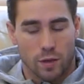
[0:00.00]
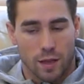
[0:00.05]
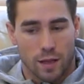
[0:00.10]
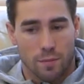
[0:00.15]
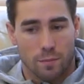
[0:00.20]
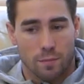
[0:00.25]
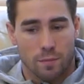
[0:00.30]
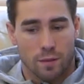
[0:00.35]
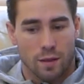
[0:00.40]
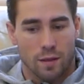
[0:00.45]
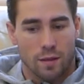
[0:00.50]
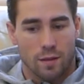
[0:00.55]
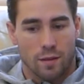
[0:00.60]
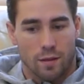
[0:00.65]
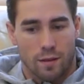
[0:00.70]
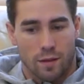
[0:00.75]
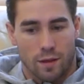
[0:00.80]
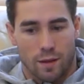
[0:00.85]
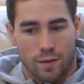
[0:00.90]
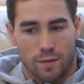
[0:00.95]
name,
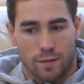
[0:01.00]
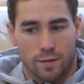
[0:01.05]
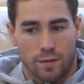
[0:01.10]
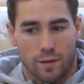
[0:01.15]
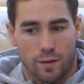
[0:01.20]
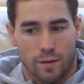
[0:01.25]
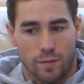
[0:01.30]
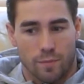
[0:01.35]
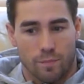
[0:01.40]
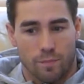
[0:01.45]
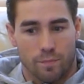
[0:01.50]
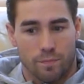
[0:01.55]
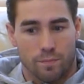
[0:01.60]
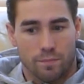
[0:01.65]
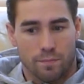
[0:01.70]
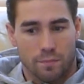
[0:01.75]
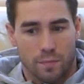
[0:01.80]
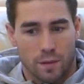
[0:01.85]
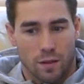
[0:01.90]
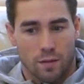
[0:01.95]
and
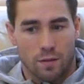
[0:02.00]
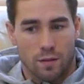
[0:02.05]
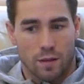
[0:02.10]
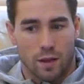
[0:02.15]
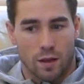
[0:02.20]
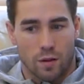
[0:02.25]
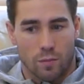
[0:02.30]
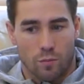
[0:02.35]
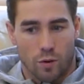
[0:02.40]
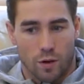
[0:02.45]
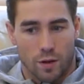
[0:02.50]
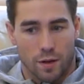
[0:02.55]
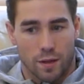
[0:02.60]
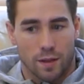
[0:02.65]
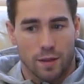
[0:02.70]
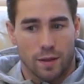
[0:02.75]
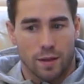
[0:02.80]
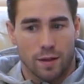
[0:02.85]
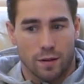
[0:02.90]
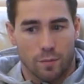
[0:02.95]
I'm ready,
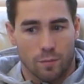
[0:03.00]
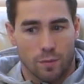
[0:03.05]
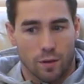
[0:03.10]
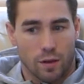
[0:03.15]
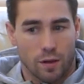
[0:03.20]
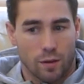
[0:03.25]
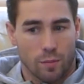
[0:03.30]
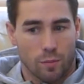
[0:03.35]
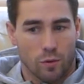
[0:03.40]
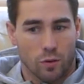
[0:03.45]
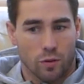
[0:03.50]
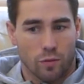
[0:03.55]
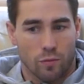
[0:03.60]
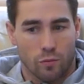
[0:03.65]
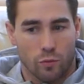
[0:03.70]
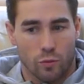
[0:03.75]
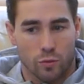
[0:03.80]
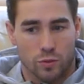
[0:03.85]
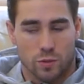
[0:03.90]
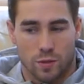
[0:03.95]
and I'm looking
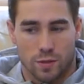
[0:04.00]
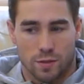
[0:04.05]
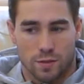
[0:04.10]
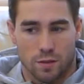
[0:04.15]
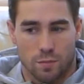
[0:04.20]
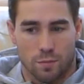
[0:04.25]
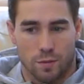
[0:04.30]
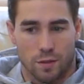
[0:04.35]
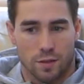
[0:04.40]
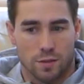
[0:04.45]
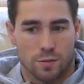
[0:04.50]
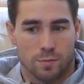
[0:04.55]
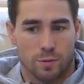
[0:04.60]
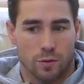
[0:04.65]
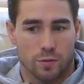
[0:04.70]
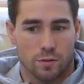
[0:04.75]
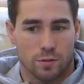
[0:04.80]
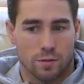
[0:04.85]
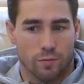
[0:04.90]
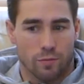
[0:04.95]
forward to it. It's going to be an
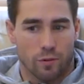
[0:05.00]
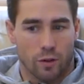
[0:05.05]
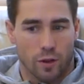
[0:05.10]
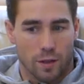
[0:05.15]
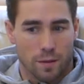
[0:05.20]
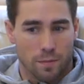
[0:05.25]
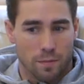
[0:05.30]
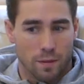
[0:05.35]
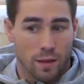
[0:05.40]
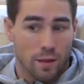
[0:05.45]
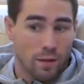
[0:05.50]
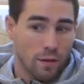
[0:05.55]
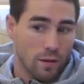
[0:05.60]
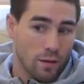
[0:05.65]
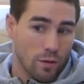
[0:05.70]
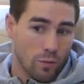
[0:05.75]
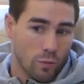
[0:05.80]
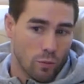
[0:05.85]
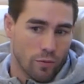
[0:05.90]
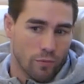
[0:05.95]
explosive fight.
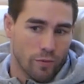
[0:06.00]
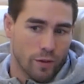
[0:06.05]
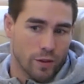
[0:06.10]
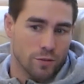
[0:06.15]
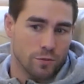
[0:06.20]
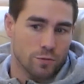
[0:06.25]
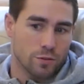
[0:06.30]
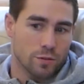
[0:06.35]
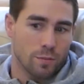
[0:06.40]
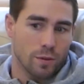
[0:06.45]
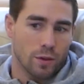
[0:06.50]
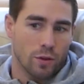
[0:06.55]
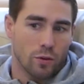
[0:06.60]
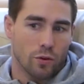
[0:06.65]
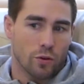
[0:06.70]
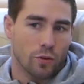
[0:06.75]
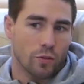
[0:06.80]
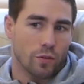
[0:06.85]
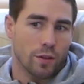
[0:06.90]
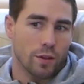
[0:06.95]
What a venue to be
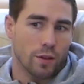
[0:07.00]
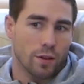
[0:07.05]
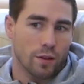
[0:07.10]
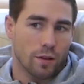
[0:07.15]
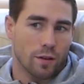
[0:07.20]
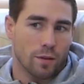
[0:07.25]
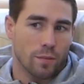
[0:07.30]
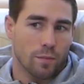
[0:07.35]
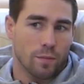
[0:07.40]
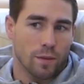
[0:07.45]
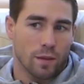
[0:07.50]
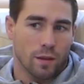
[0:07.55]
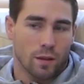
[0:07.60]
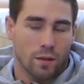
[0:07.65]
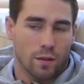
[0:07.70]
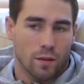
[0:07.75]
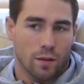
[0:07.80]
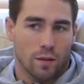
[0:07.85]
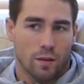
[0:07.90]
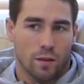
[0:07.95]
on the
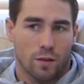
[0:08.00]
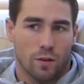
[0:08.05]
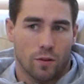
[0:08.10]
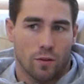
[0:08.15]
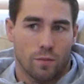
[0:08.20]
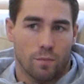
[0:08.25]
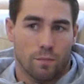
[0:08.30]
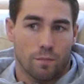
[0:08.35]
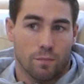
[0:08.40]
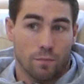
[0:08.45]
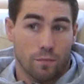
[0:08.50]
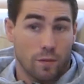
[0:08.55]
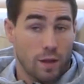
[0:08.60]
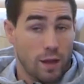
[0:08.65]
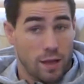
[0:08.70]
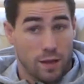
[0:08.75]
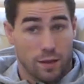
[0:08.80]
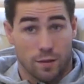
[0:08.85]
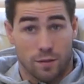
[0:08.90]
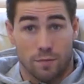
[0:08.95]

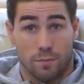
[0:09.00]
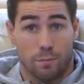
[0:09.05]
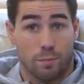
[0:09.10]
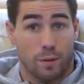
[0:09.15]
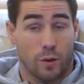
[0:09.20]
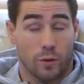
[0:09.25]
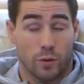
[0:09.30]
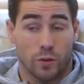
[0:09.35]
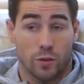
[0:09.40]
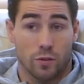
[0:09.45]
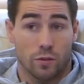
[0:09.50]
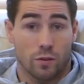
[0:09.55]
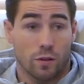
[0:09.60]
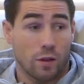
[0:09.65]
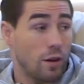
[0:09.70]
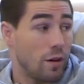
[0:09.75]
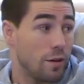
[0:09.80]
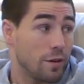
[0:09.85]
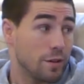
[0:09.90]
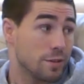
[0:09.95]
Hay and Bellew
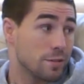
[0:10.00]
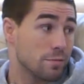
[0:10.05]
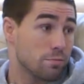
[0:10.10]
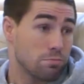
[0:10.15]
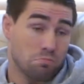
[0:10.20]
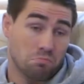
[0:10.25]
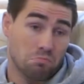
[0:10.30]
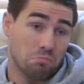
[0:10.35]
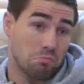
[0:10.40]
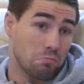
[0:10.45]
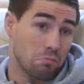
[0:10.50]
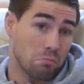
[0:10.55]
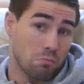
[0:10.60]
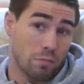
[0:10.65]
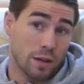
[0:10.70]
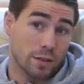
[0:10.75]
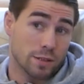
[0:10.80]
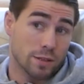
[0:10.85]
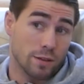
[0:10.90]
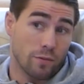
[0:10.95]
card. It's
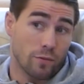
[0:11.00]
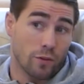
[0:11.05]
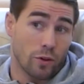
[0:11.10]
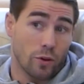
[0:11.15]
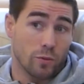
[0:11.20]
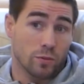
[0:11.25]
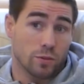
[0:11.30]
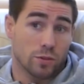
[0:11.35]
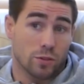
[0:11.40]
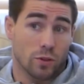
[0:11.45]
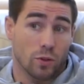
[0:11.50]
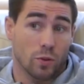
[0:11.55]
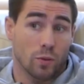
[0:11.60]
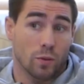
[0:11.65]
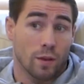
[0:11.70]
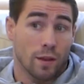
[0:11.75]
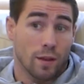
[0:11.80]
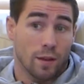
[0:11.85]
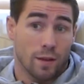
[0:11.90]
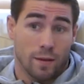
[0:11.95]
massive, O2,
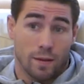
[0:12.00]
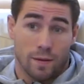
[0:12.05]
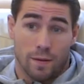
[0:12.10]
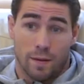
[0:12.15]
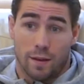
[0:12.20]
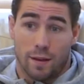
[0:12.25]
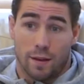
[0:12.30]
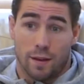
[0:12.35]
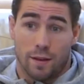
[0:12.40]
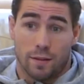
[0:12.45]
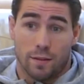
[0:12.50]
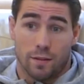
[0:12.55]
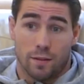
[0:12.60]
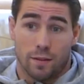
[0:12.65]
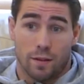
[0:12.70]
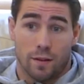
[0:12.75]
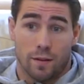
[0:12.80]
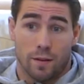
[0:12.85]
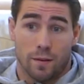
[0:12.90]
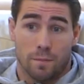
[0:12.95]
and
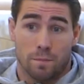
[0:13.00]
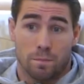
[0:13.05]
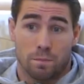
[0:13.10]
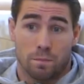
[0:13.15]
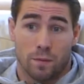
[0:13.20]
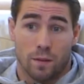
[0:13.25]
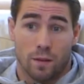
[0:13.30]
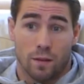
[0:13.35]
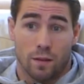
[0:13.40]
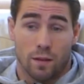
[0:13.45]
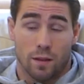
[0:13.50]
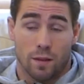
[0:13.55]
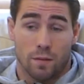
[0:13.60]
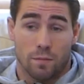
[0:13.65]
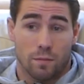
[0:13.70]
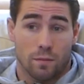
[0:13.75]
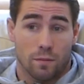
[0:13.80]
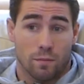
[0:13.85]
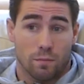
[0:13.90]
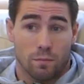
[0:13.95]

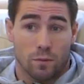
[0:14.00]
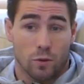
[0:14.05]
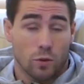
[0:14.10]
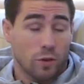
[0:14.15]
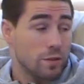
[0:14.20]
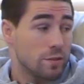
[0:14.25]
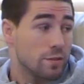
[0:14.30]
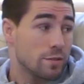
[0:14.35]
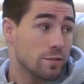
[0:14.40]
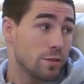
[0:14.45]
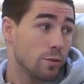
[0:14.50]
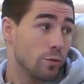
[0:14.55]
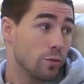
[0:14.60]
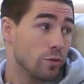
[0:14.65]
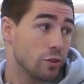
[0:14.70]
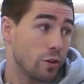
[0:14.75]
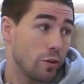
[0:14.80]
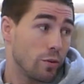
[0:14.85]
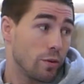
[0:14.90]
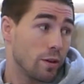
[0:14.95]
looking to steal the
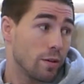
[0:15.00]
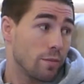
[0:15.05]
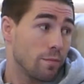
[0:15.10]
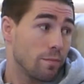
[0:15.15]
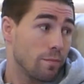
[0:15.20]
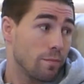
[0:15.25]
show there.